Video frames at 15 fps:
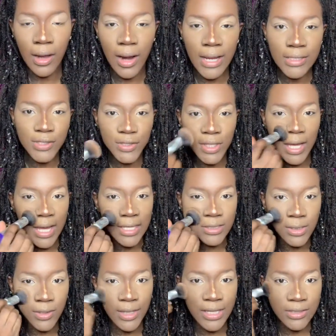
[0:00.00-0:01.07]
right, you guys.
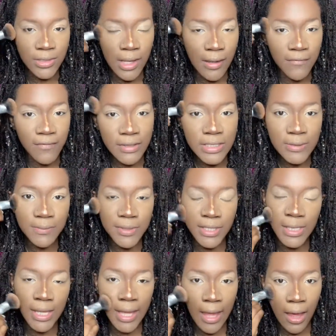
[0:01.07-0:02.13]
Okay, so I finished
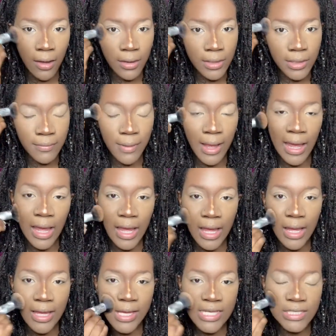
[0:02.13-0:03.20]
blending out under my
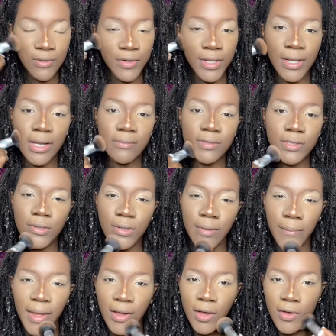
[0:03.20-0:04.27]
eyes, and right now I'm just going
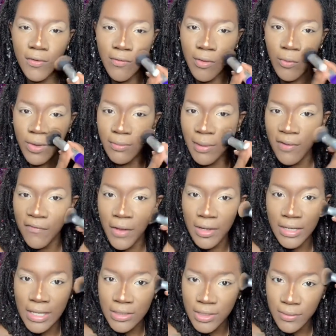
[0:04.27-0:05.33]
back over with my
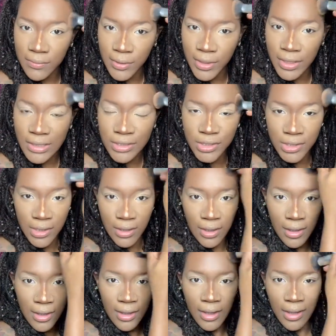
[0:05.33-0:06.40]
foundation brush
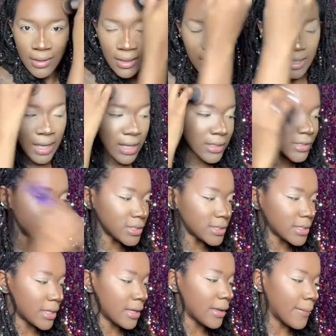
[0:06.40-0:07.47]
and kind of just
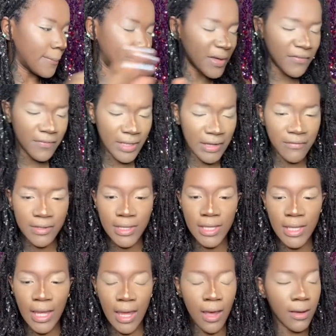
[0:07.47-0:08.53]
buffing
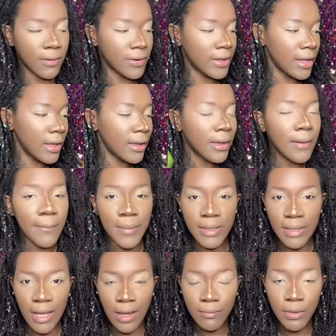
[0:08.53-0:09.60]
everything out. But
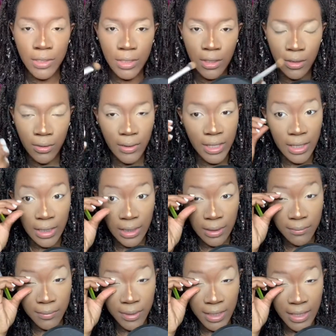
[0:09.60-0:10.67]
now I'm gonna go ahead and
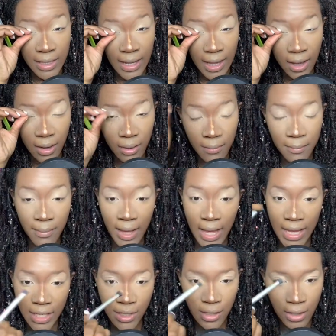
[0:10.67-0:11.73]
blend out
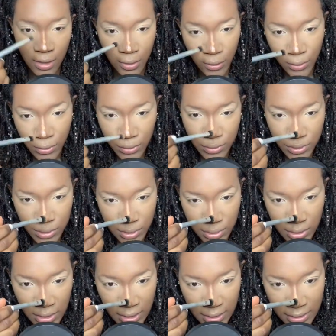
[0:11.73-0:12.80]
my nose.
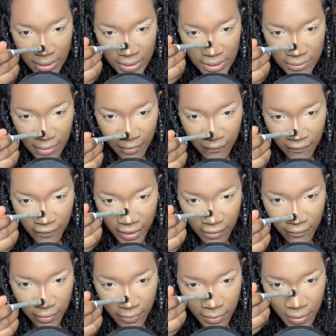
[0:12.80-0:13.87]
This is my
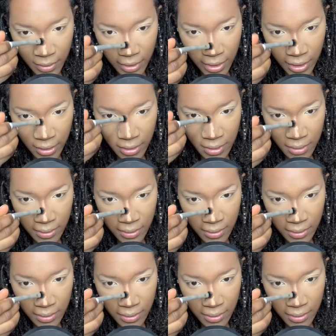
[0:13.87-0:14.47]
favorite part.